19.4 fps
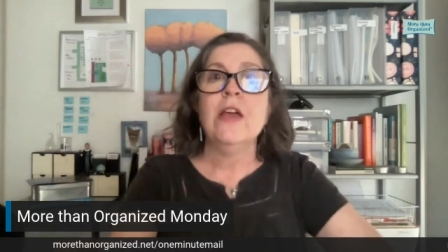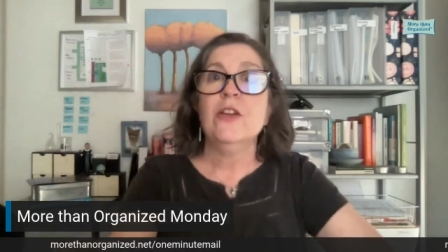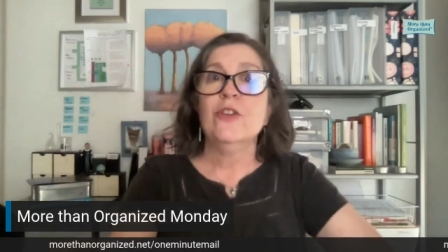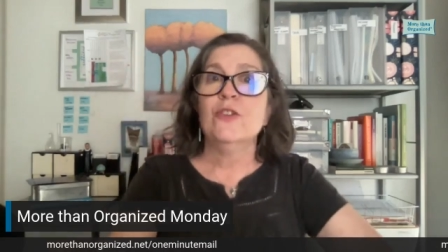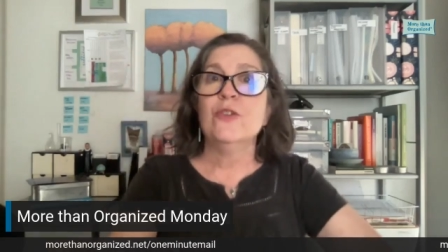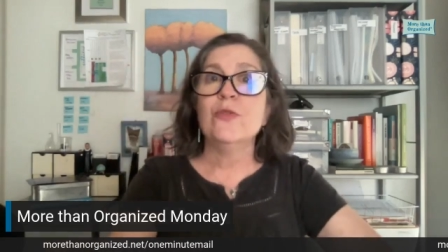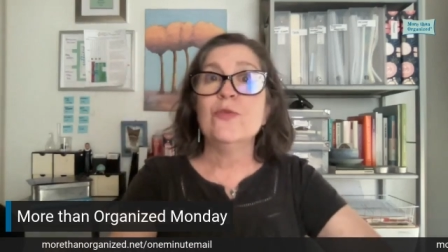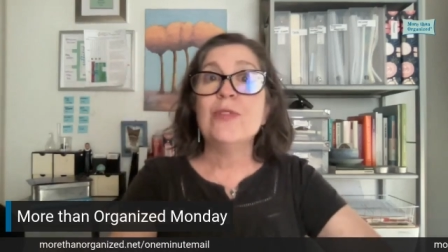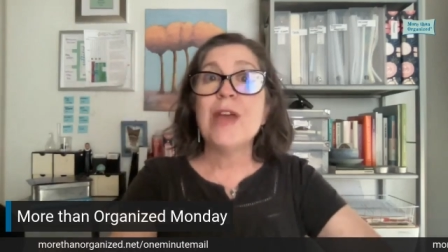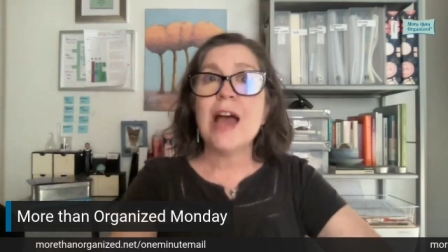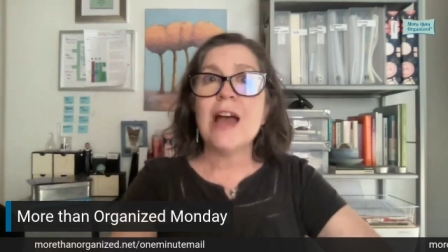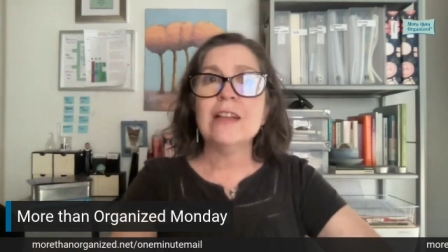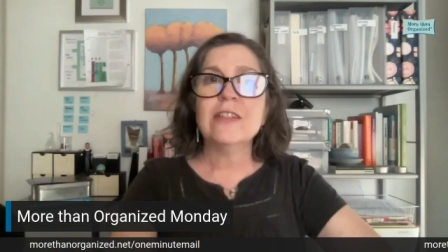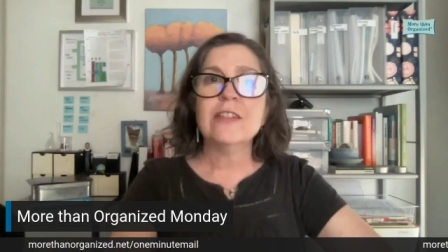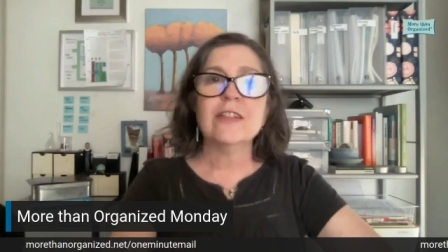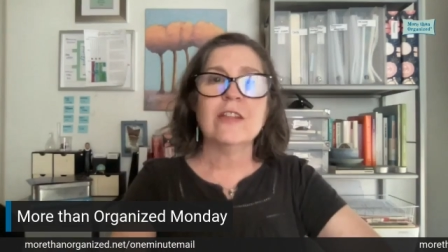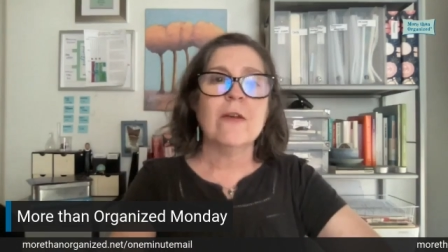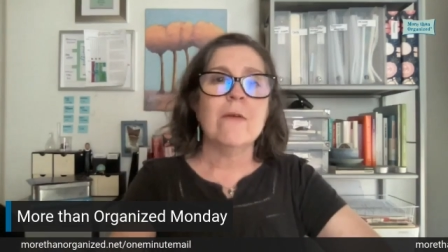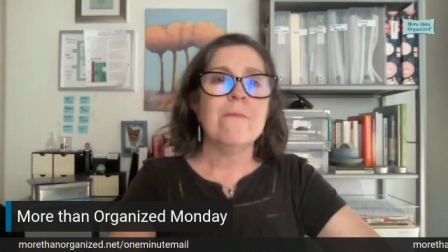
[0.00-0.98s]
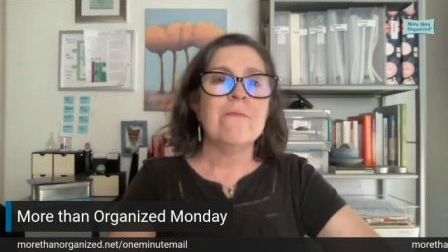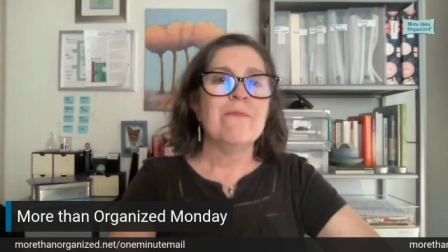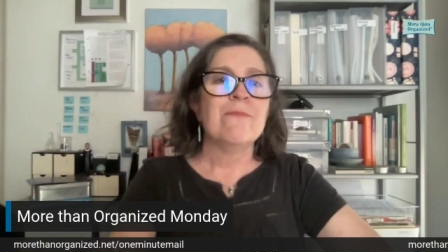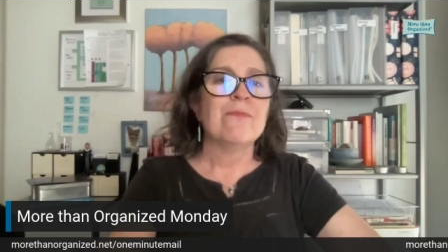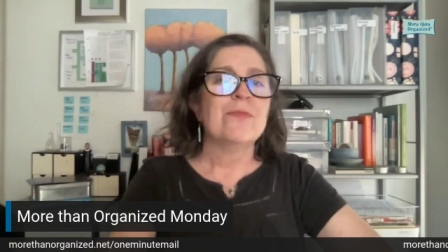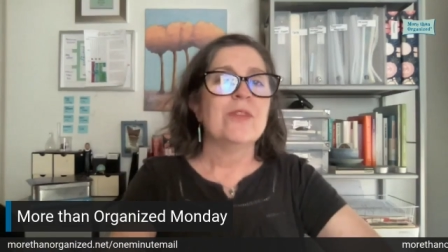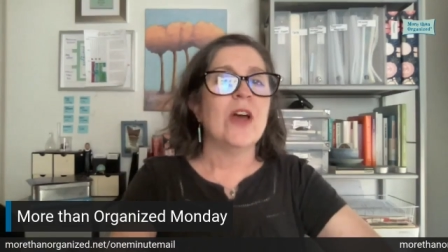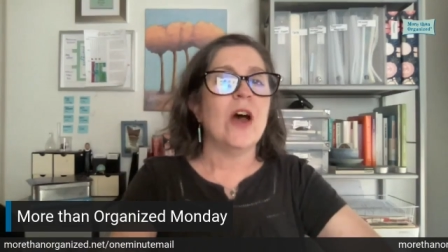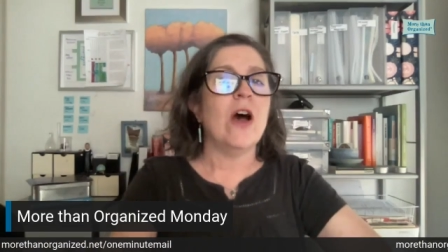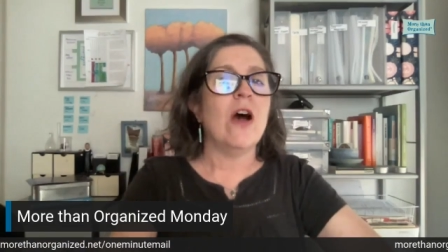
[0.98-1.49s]
So that's
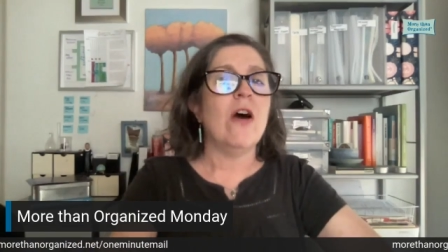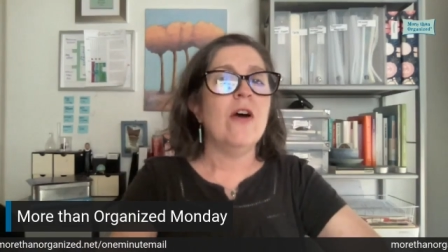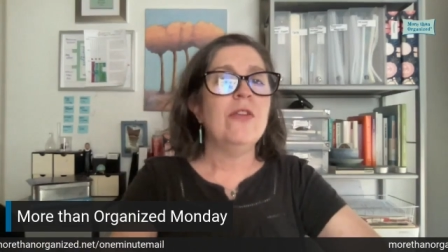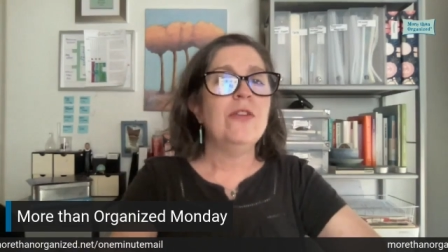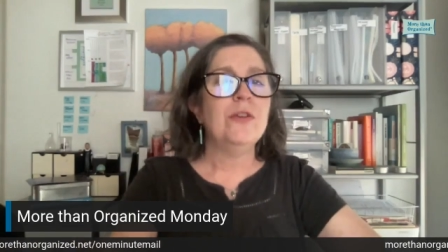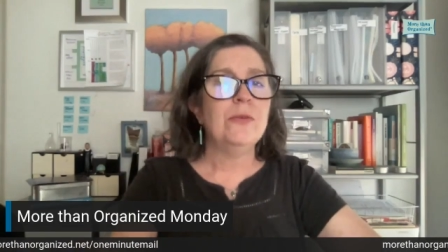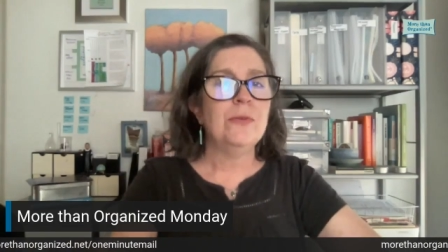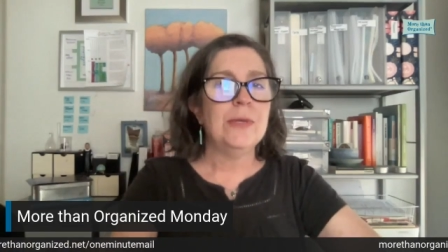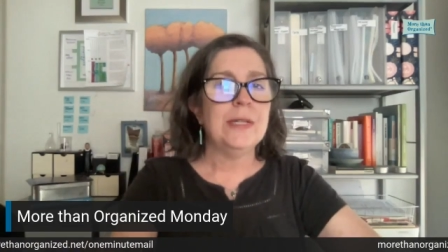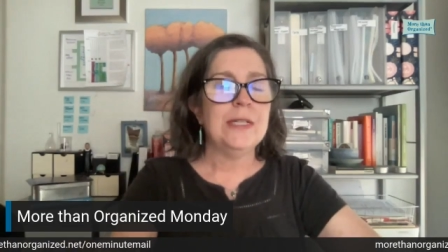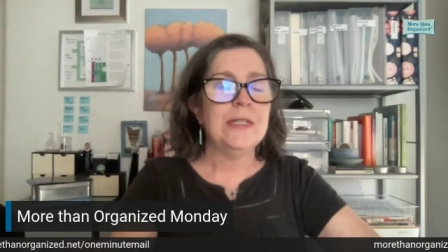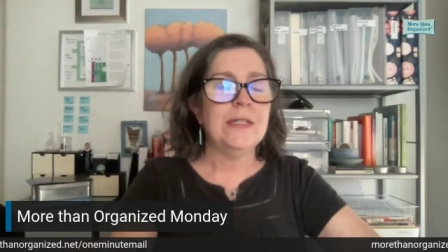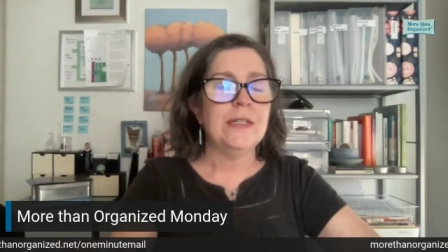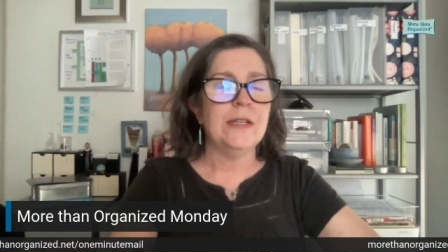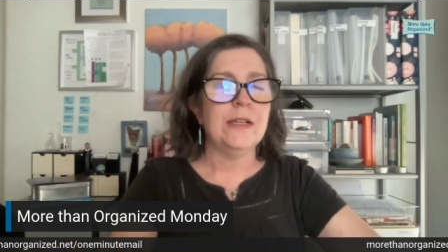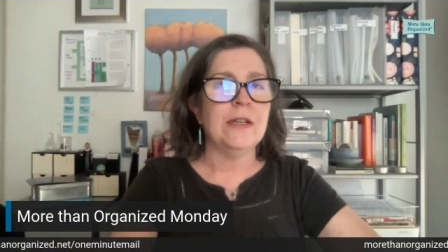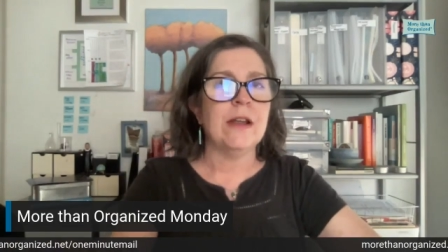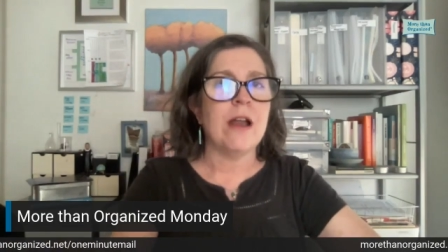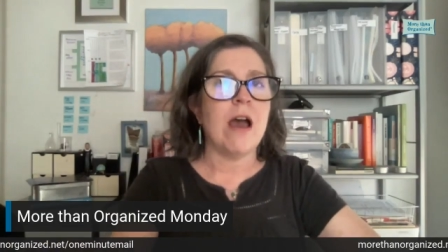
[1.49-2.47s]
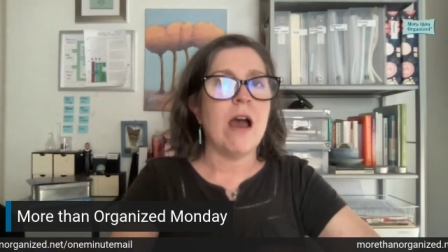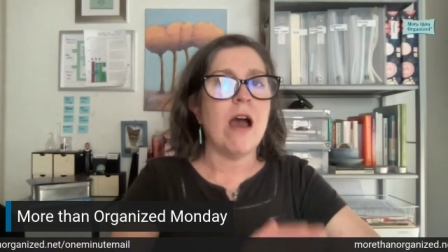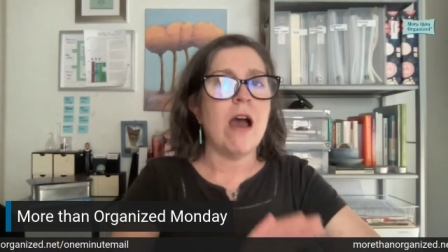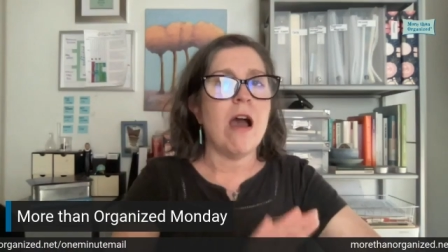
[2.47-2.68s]
the other reason